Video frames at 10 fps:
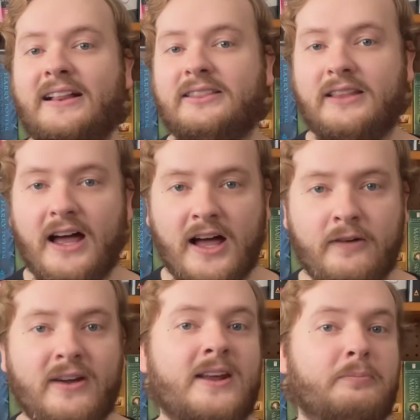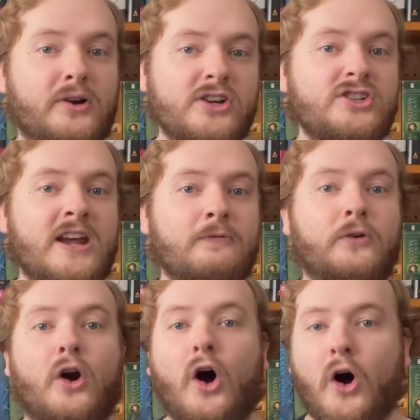love and appreciate
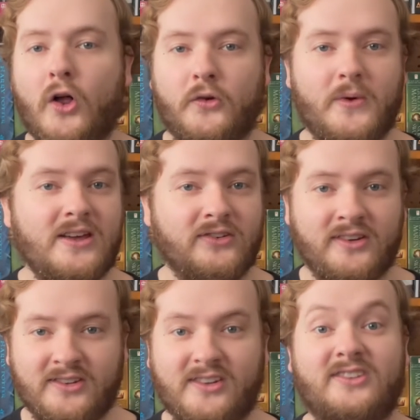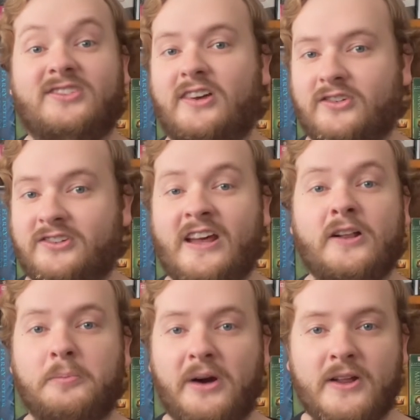for all the reasons it's still
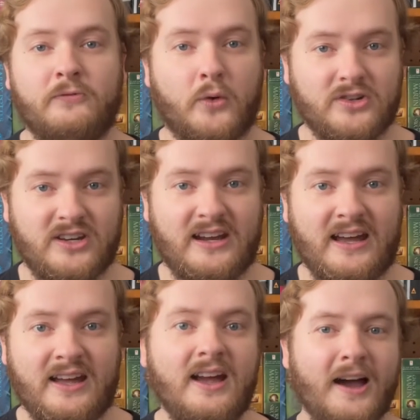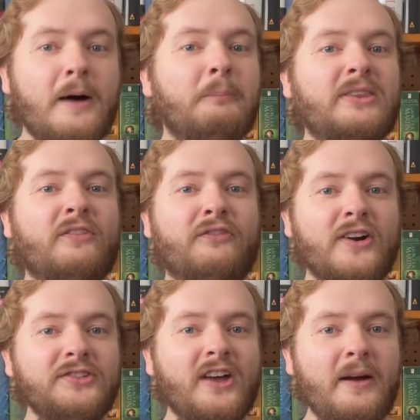celebrated for today, but the
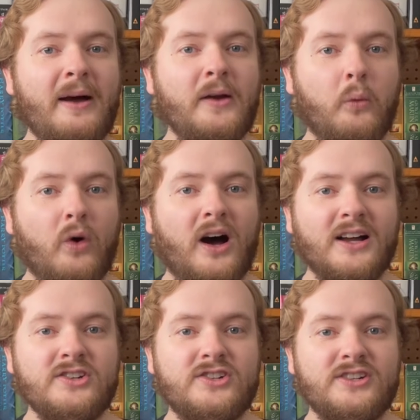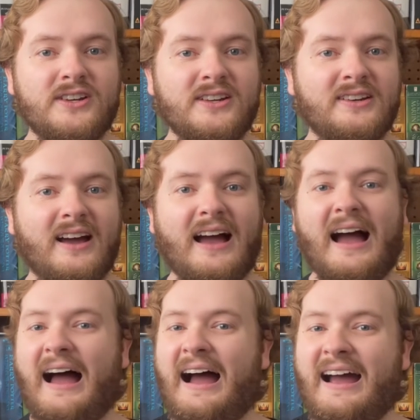first time I watched it,
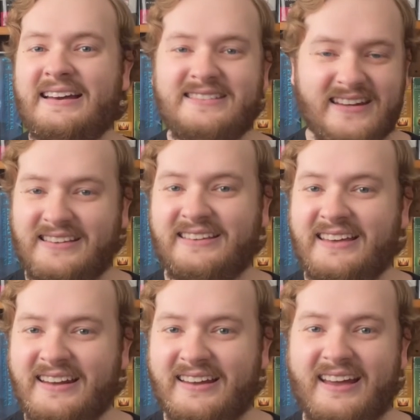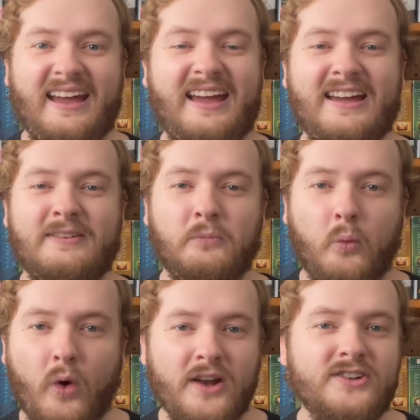I didn't get it, and
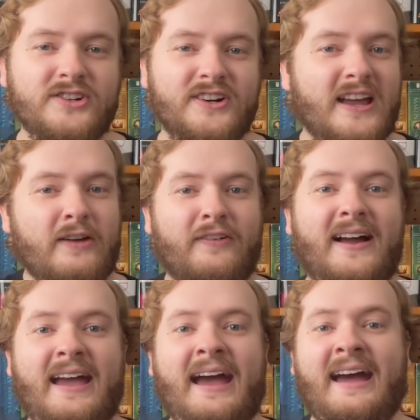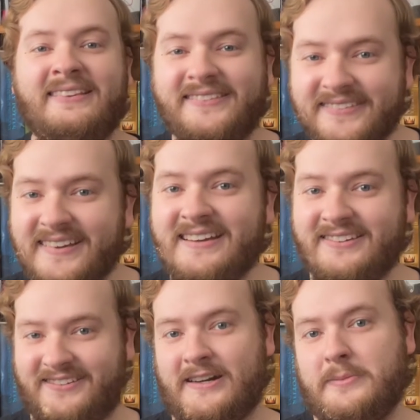wonder if I had seen
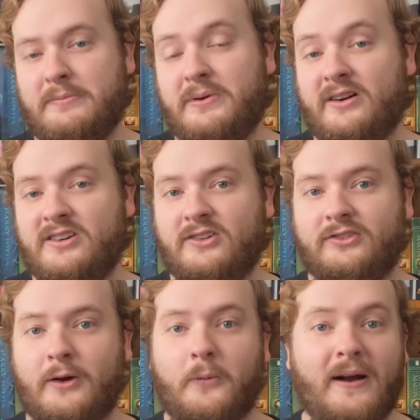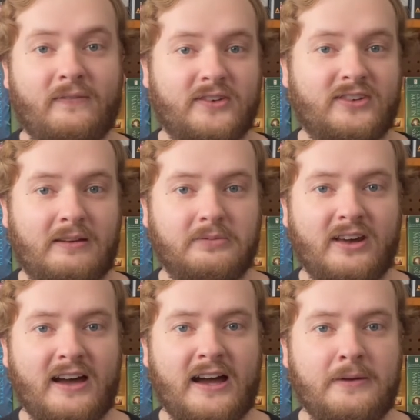Cinema Paradiso around the same
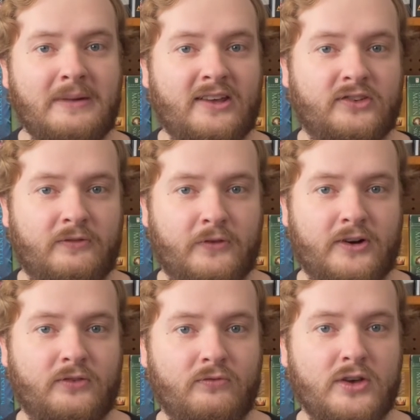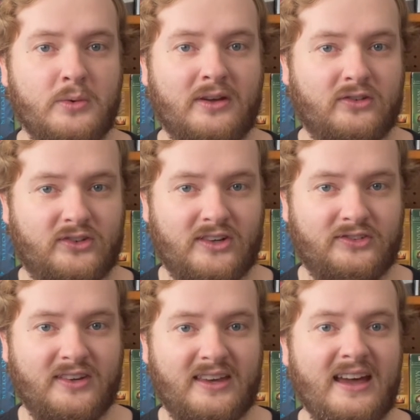time as the first viewing of
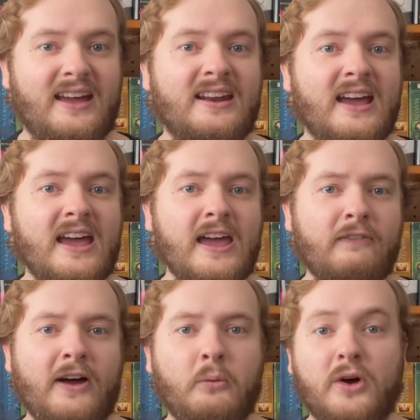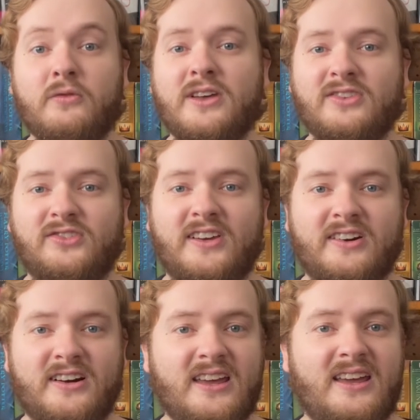Citizen Kane, if I would have
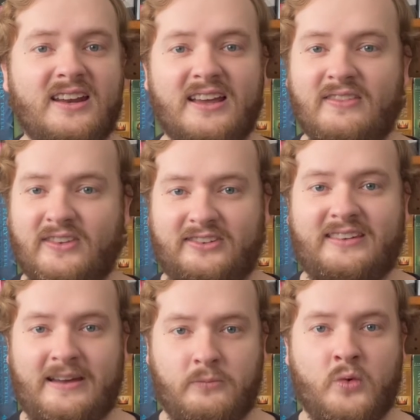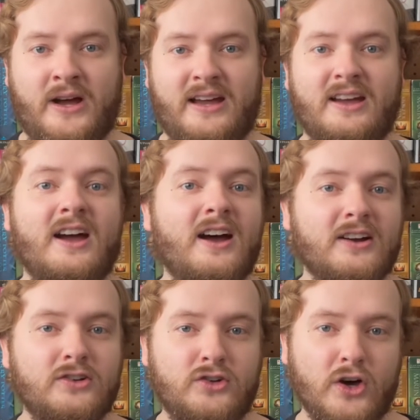considered it in the same way.
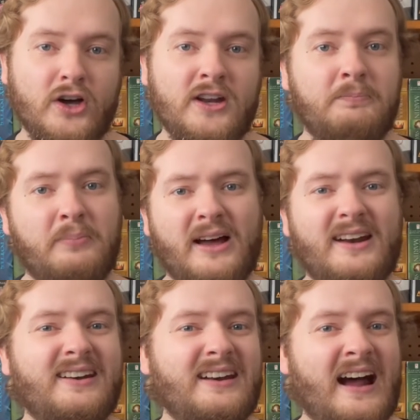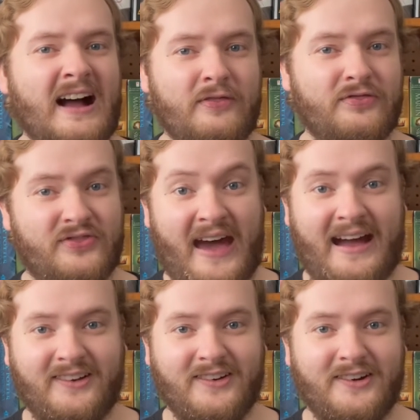Good, but not
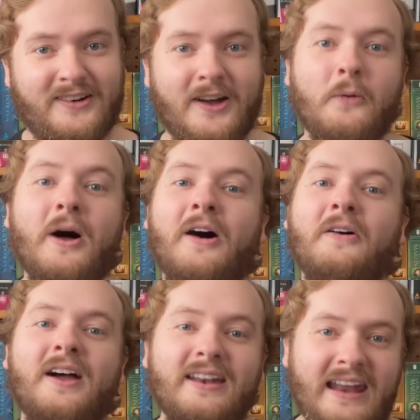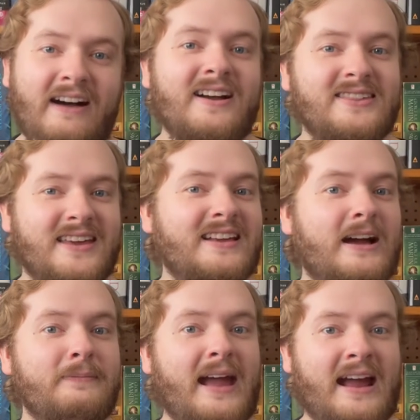that good. Well, now I think
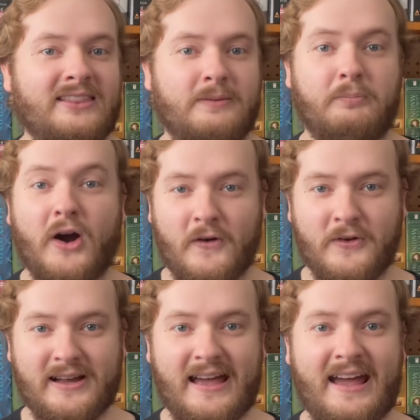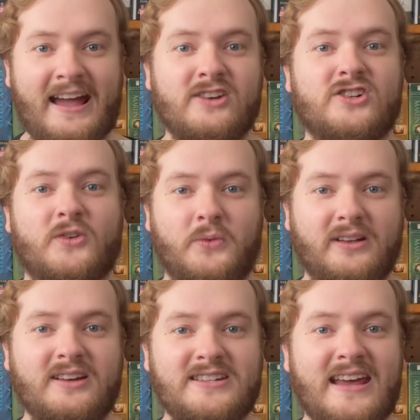I'm at the perfect age to
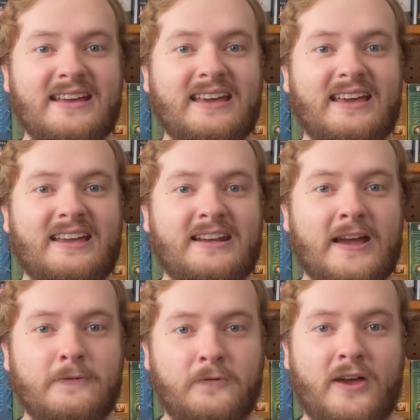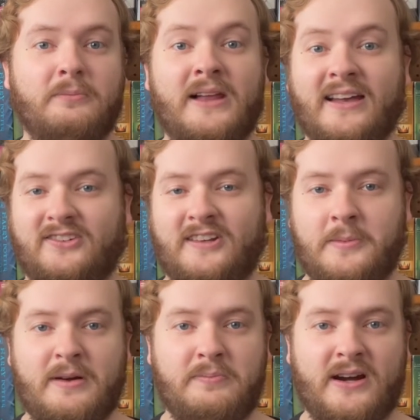really take in a film like
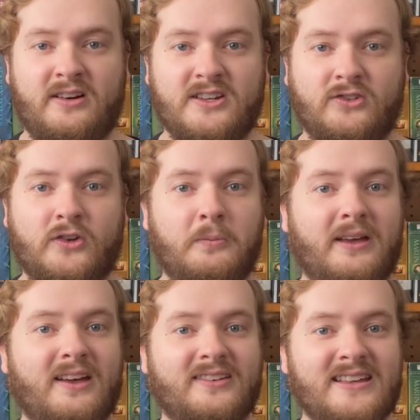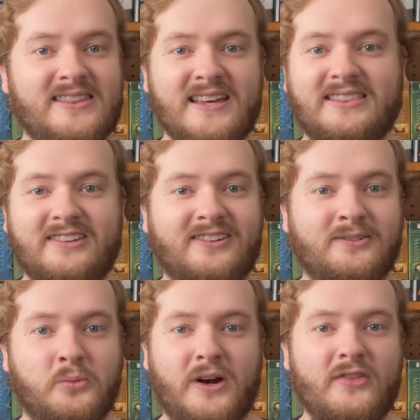Cinema Paradiso, because I think this is
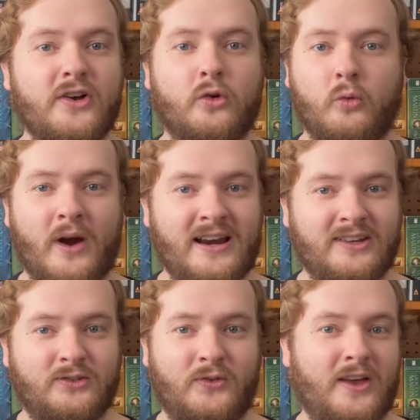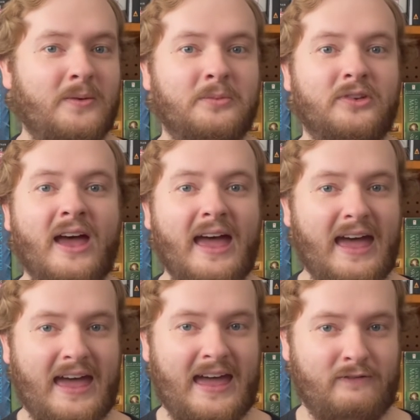one of the greatest films
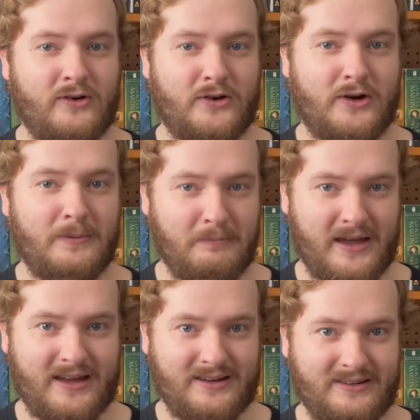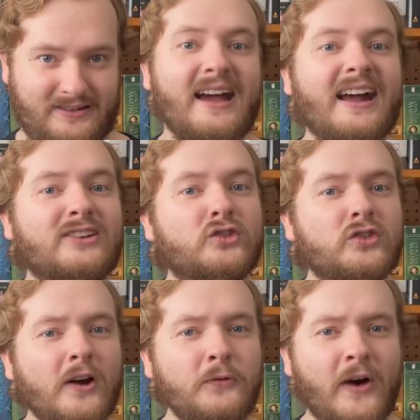ever made. It's
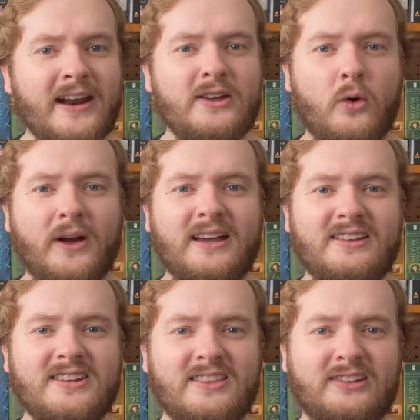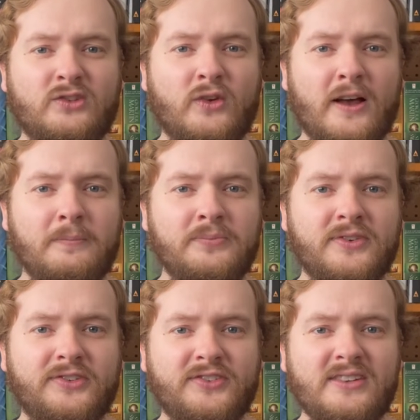so funny going into this film,
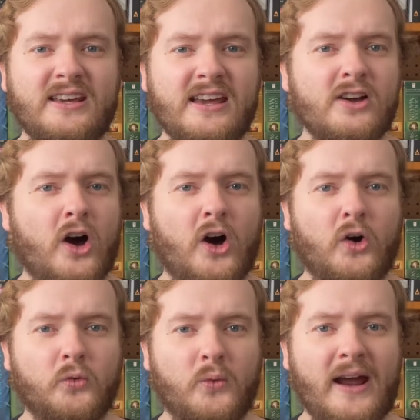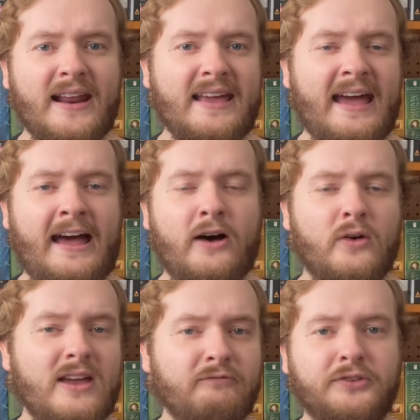seeing already
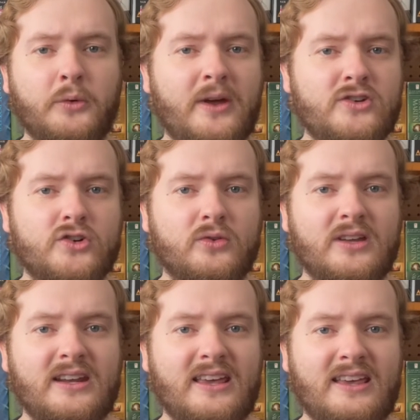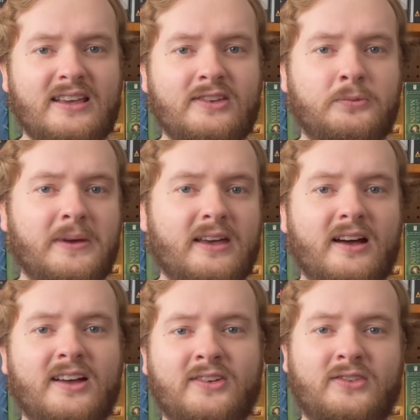how influential it is,
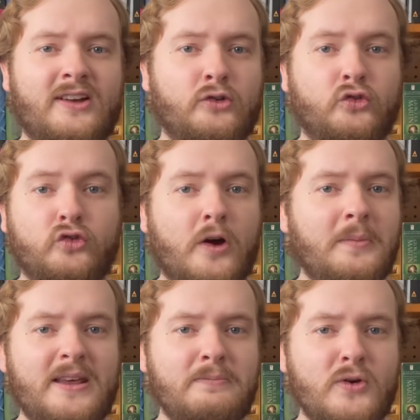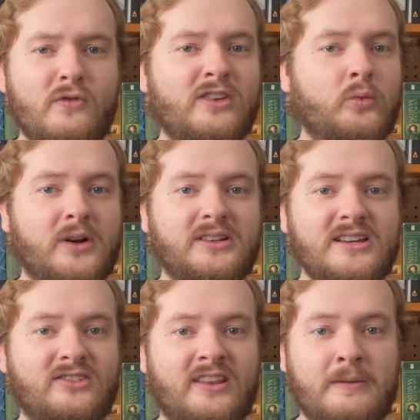because there's so many movies
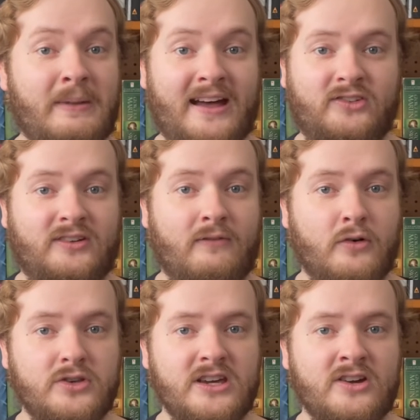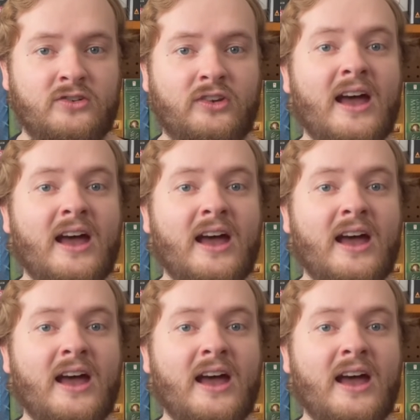released in the past several years